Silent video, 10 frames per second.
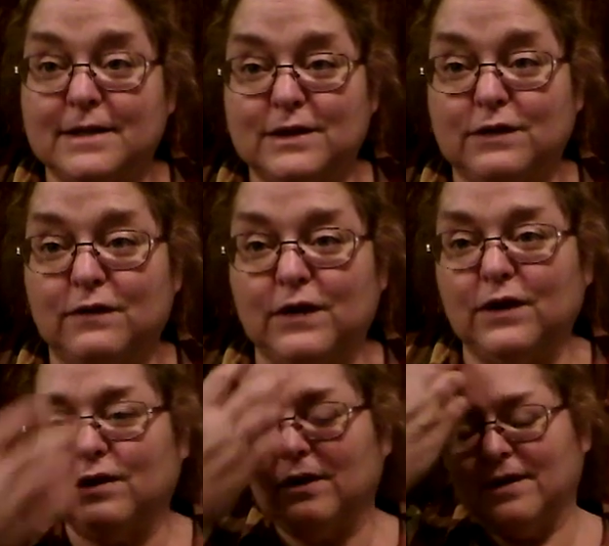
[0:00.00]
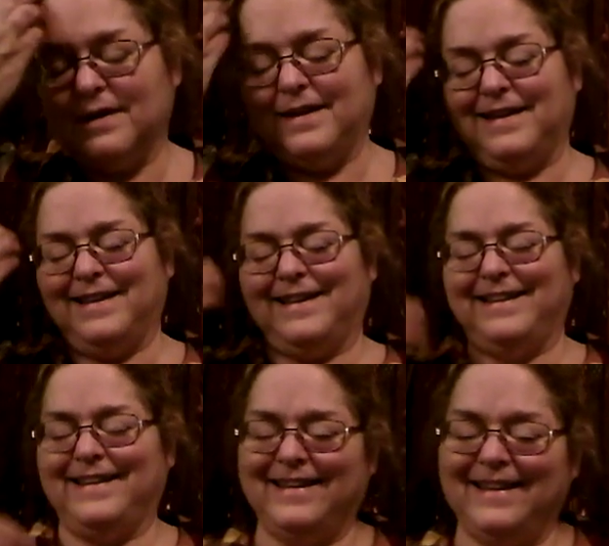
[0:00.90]
it's a fear.
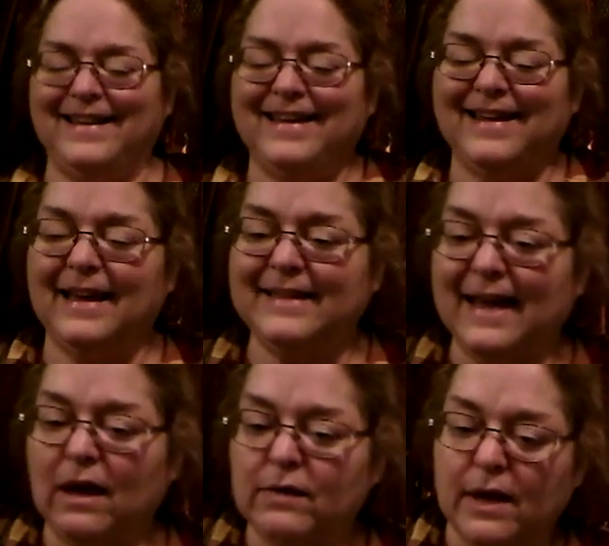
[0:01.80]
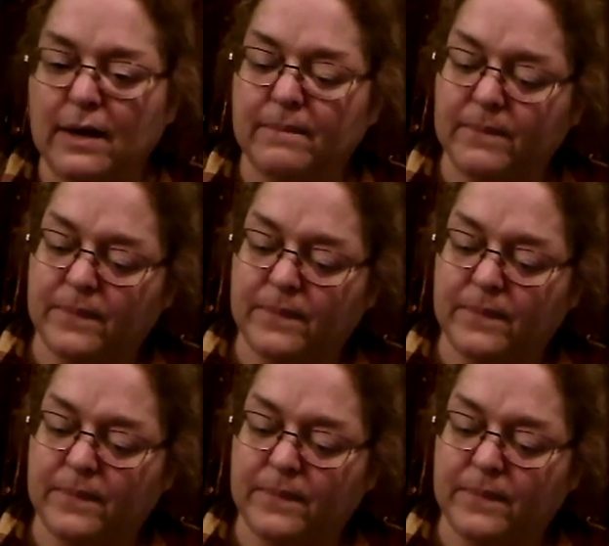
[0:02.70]
And the outcome.